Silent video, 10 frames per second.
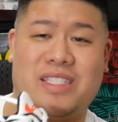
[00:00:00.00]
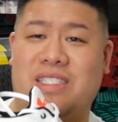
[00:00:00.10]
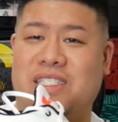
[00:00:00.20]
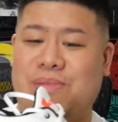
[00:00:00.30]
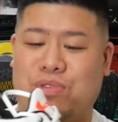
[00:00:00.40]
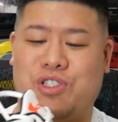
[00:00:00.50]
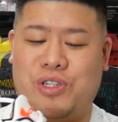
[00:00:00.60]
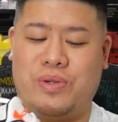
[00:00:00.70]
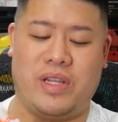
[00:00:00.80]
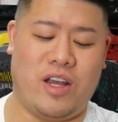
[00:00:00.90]
It's a simple
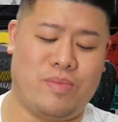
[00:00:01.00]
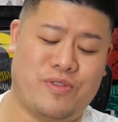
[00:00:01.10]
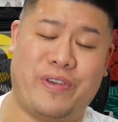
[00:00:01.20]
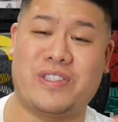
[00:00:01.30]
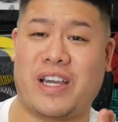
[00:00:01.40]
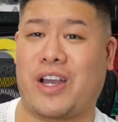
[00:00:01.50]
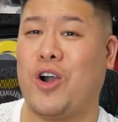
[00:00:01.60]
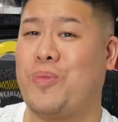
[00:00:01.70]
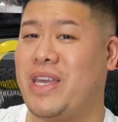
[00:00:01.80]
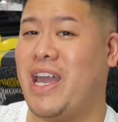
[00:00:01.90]
shoe. It almost feels like a
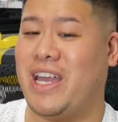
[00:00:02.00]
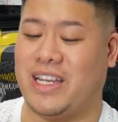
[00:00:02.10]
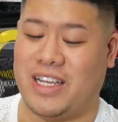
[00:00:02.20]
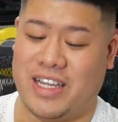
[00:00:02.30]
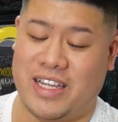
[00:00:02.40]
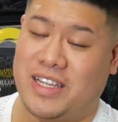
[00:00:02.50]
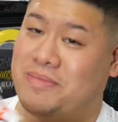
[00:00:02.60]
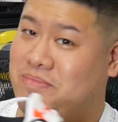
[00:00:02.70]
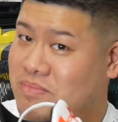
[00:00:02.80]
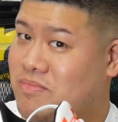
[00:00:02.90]
Kobe 8.
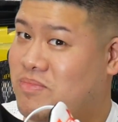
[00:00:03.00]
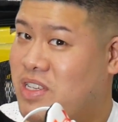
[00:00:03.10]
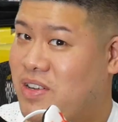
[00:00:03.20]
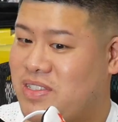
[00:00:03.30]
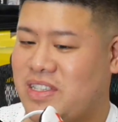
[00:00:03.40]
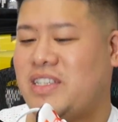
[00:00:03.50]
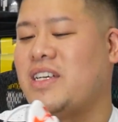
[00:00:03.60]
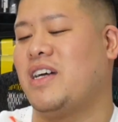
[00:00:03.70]
Seriously.